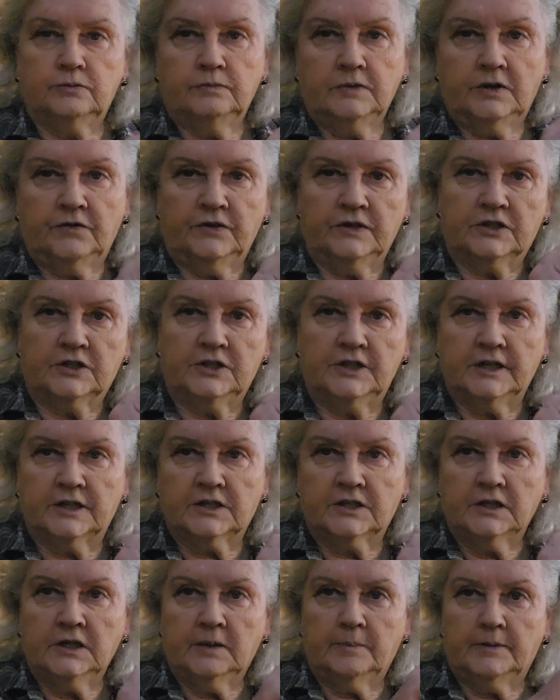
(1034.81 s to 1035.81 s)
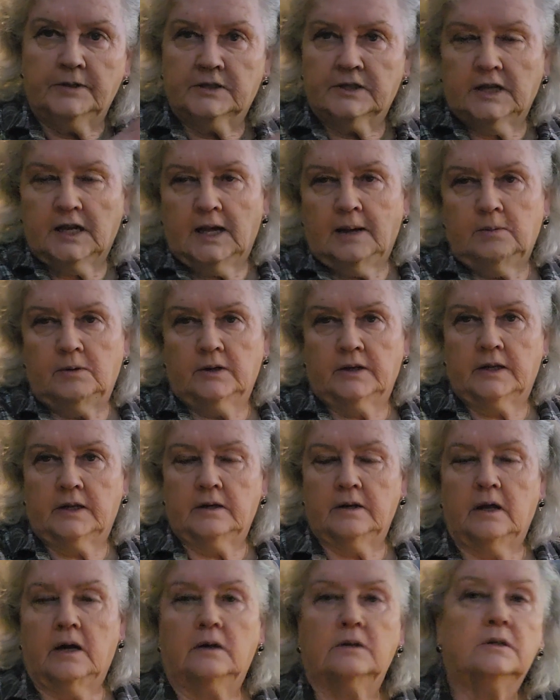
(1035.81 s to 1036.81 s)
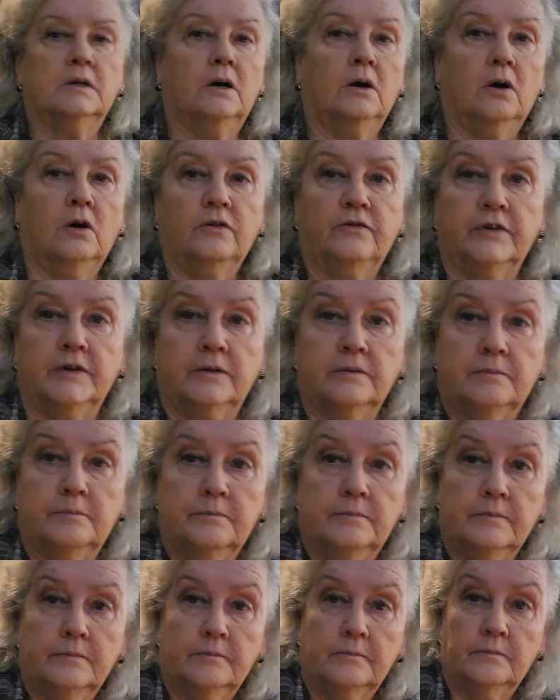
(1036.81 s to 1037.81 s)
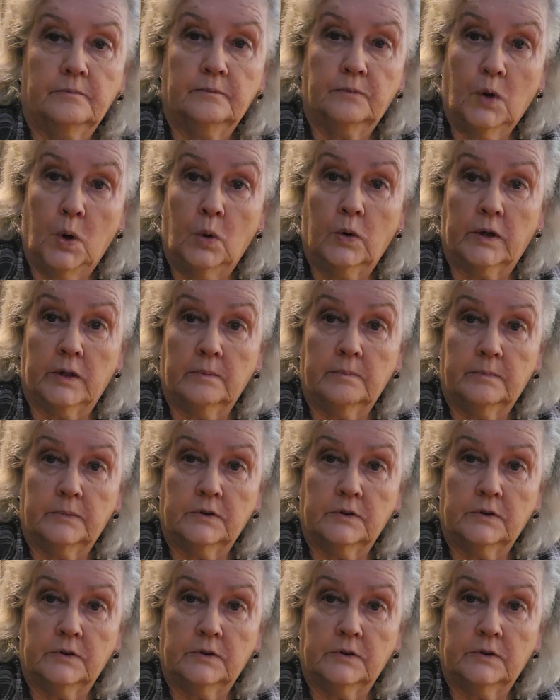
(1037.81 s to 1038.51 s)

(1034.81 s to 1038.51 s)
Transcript: If it sticks up, its lighter will get knocked off and broken.